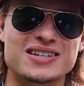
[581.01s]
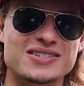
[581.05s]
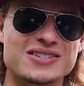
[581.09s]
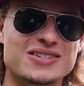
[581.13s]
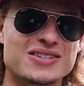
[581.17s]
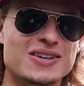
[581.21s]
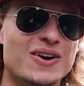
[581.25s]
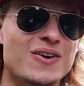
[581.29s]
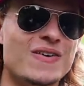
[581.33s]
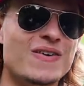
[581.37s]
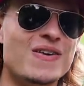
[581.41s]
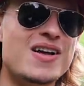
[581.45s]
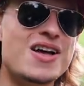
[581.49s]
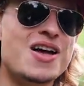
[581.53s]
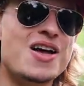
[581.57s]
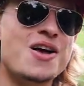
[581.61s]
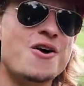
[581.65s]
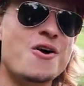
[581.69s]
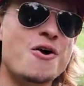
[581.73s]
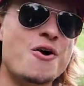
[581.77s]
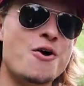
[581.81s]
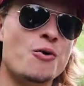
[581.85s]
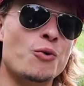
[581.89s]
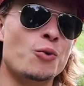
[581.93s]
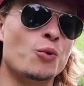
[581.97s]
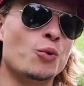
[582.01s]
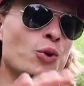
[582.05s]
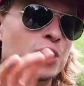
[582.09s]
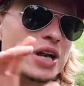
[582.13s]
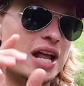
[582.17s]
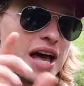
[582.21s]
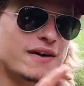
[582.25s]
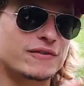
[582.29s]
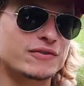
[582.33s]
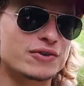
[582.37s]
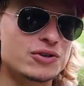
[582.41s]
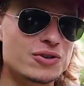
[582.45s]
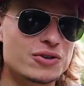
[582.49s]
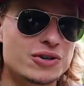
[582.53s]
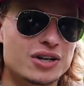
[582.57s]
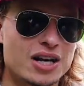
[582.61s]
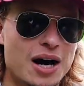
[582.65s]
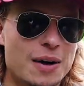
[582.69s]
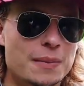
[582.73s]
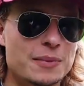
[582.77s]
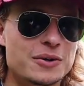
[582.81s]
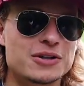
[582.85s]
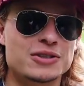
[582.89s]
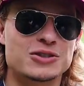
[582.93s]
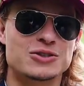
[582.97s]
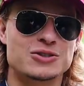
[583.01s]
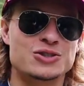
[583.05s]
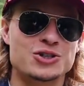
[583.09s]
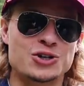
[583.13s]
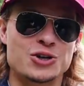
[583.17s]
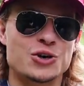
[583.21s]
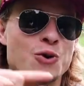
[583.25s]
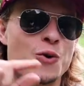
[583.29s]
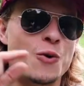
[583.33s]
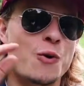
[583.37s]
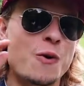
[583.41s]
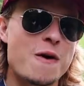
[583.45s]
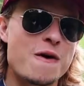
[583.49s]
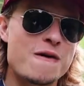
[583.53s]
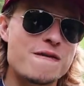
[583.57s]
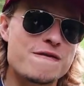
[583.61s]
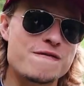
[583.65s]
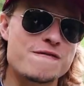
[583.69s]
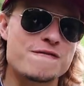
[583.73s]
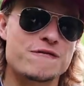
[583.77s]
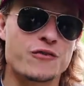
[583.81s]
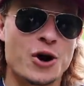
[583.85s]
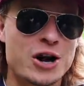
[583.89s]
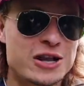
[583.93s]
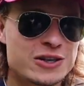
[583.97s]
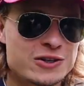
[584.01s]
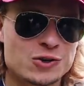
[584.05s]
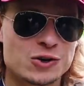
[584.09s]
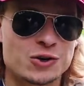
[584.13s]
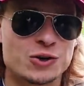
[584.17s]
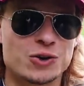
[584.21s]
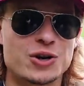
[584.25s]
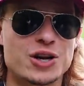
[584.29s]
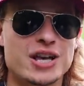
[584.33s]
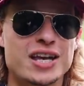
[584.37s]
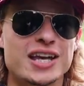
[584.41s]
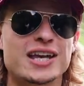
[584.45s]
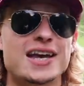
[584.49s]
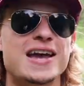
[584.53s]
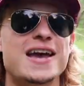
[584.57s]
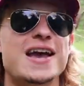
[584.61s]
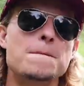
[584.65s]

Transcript: So whenever you're coming to French Creek,